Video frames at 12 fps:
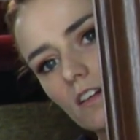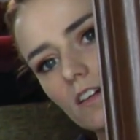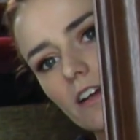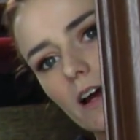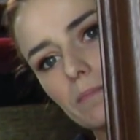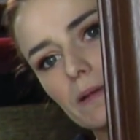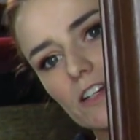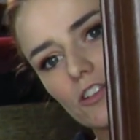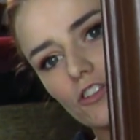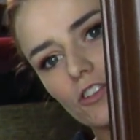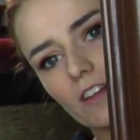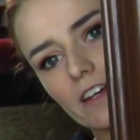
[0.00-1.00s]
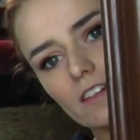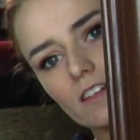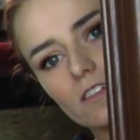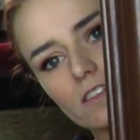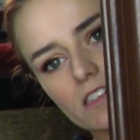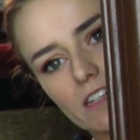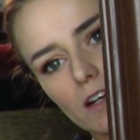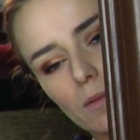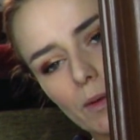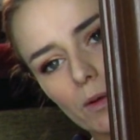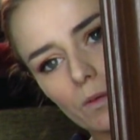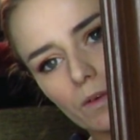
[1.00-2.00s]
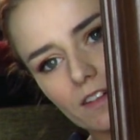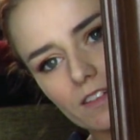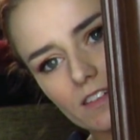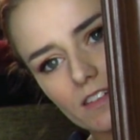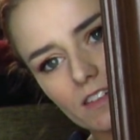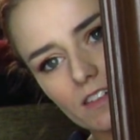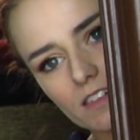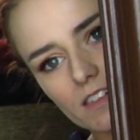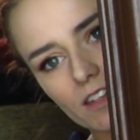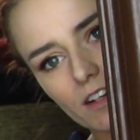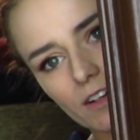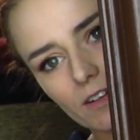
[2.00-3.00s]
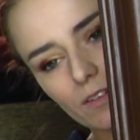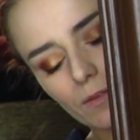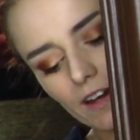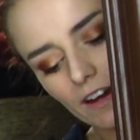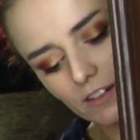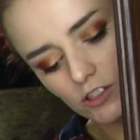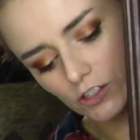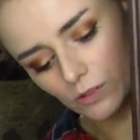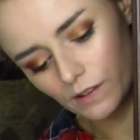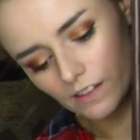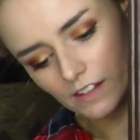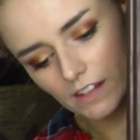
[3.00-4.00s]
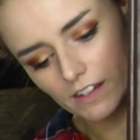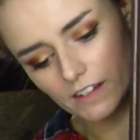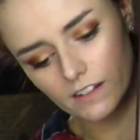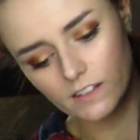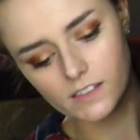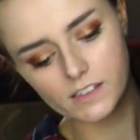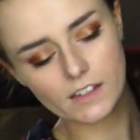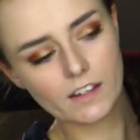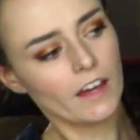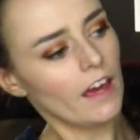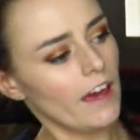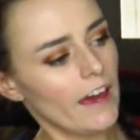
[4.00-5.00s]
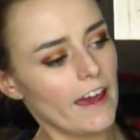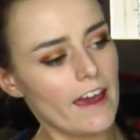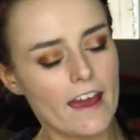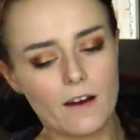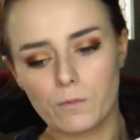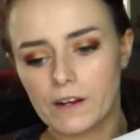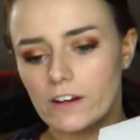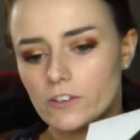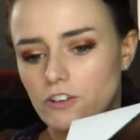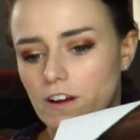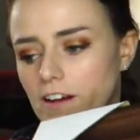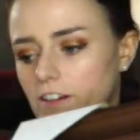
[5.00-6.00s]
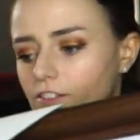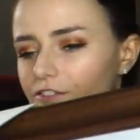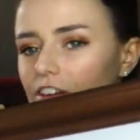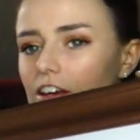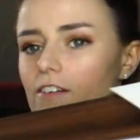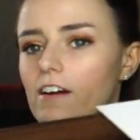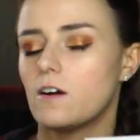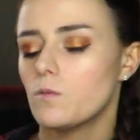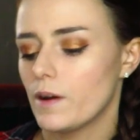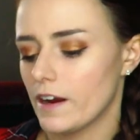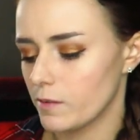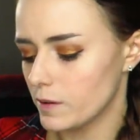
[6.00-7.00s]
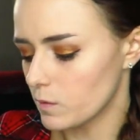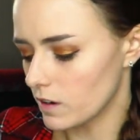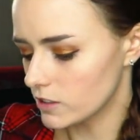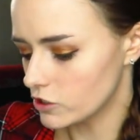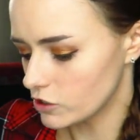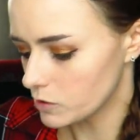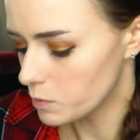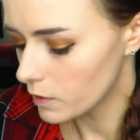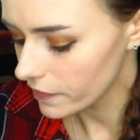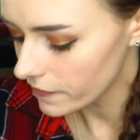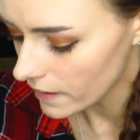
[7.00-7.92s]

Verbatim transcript: or not beach, like little sailboat ones. So we got two of these and we are trying to figure out where we want to put